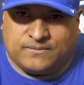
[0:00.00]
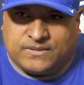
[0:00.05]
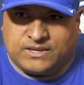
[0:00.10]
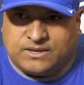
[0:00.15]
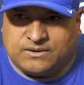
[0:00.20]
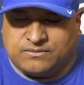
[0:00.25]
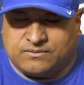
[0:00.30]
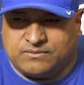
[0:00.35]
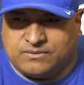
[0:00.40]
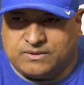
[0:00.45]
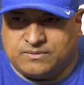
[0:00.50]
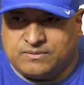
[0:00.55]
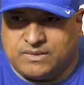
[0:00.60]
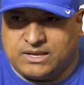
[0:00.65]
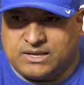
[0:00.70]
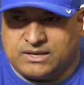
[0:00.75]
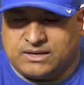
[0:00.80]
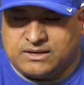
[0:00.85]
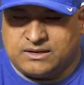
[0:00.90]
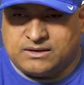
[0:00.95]
that we
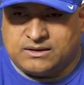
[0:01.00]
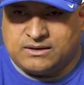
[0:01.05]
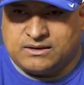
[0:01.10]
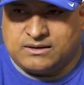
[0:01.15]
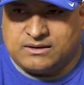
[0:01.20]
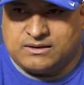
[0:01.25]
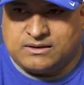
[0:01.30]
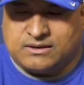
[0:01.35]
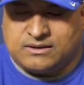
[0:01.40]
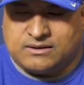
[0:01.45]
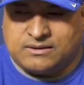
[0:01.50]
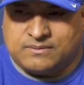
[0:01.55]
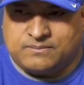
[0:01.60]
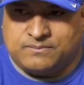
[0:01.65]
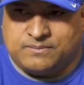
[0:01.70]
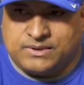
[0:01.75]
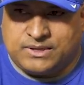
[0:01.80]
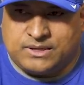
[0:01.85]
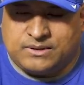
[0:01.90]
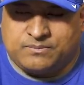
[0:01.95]
make it a
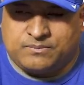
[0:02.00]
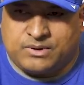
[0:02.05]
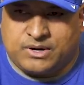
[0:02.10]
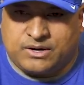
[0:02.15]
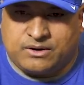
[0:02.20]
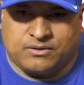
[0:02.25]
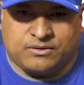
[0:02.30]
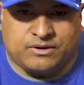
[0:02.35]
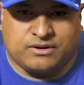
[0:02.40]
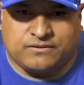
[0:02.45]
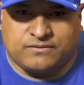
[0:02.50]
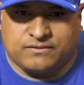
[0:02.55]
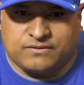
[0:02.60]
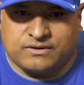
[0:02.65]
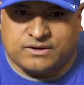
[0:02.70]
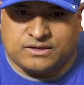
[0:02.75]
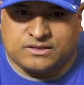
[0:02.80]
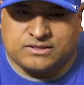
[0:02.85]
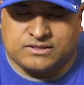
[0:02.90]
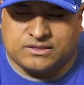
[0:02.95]
big priority
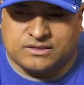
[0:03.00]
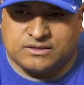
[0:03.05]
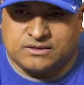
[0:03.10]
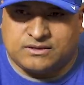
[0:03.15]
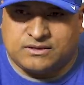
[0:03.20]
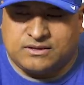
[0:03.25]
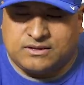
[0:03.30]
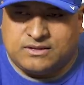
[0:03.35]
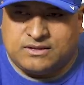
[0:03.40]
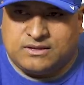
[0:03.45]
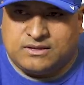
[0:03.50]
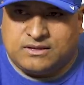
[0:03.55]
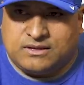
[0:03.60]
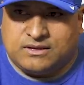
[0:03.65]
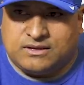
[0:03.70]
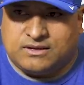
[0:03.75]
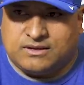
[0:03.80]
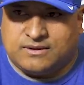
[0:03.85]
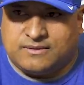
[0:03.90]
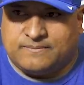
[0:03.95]
for us to
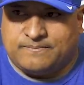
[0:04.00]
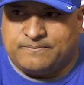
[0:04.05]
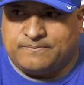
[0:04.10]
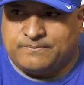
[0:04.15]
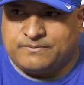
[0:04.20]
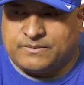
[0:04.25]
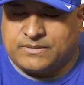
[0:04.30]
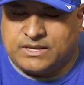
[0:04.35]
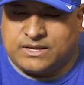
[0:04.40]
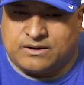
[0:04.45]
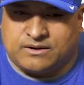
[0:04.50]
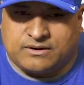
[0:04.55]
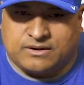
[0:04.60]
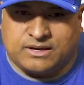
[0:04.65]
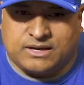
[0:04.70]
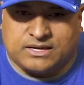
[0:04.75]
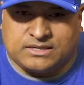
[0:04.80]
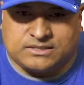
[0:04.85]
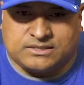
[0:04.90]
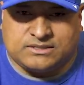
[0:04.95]
get our
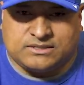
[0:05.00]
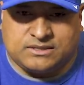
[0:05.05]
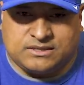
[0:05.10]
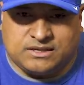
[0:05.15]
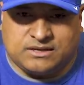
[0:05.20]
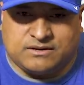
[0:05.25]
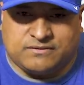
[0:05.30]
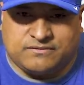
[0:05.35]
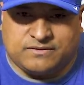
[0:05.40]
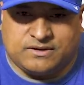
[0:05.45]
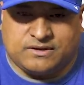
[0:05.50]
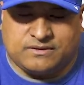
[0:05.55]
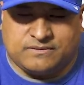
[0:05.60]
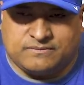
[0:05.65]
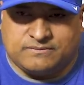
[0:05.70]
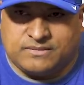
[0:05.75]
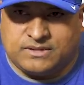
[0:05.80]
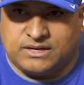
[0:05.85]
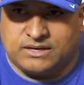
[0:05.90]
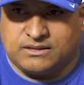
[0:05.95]
guys into the
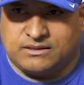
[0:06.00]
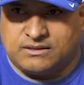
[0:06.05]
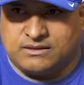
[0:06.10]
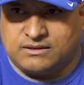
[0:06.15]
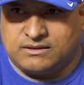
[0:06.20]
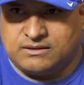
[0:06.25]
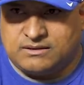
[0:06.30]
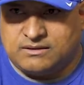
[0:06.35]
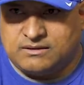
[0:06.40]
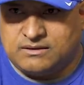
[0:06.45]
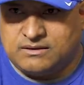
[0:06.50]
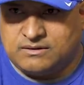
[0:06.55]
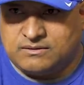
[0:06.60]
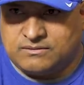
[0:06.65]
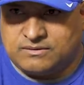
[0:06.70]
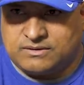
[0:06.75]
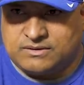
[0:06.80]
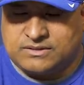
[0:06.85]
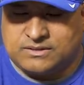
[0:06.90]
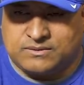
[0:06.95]
NFL. And I think,
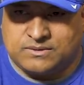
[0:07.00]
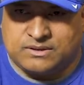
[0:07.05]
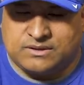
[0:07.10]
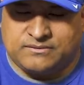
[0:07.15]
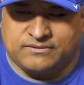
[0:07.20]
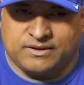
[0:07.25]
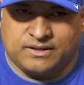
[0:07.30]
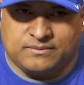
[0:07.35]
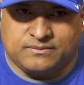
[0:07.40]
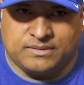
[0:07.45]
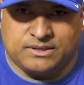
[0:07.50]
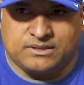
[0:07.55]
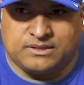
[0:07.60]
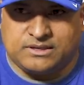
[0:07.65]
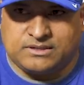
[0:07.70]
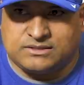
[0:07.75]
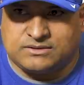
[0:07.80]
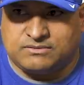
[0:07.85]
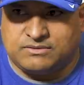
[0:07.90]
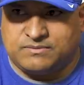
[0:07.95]
with some of the development
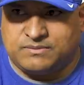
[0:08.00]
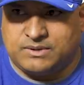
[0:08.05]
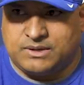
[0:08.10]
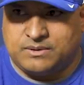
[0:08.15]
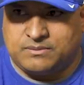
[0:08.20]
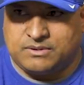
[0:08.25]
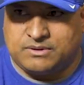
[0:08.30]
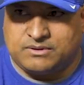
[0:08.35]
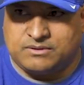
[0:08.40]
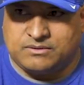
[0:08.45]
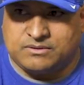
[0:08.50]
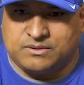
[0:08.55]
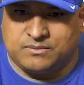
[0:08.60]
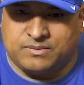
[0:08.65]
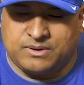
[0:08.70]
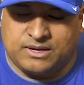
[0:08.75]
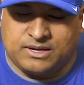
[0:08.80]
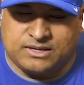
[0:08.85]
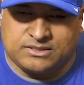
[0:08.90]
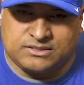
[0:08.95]
things that we've been able to do in the
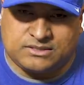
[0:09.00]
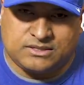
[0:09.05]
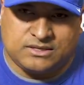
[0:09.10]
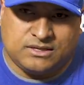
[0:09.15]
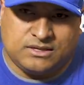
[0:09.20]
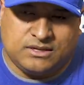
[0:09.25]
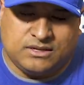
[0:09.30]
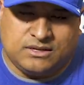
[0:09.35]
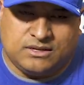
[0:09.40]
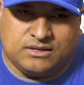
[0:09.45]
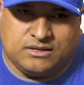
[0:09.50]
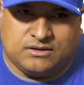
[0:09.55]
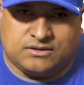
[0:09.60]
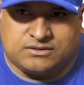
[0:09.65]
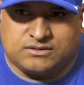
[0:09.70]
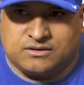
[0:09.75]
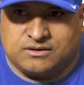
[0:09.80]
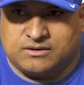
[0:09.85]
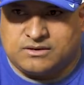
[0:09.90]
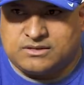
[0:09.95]
past,
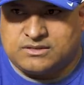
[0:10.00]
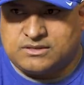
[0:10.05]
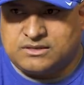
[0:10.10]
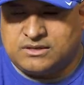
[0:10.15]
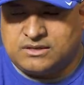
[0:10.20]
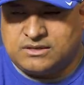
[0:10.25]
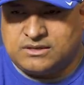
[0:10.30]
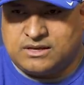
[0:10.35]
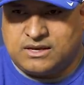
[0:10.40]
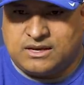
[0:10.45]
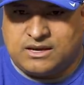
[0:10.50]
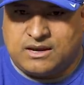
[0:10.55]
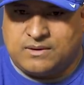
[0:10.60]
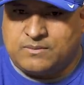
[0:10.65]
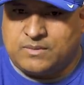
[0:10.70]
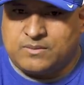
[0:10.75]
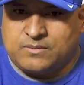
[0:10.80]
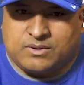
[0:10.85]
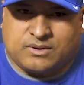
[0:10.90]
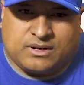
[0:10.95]
you're starting to see. I
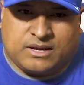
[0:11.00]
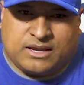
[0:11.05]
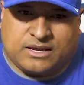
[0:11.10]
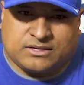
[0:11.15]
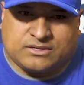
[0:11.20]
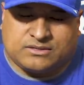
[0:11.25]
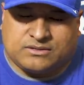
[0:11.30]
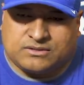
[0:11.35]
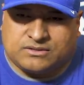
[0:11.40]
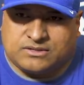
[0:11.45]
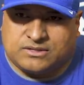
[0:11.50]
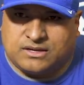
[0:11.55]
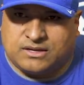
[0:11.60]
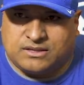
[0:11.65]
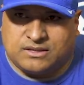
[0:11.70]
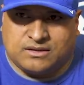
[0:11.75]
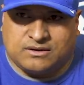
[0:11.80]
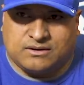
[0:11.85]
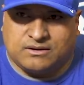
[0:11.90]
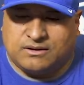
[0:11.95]
remember last year
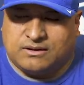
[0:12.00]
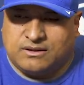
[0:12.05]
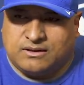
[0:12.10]
saying that